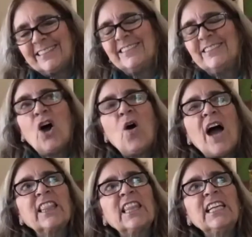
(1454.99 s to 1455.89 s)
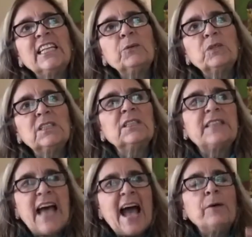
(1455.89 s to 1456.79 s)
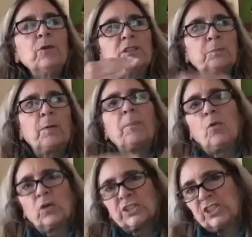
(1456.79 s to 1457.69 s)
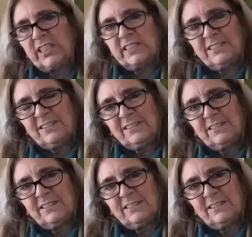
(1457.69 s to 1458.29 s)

No, I think that was proportion.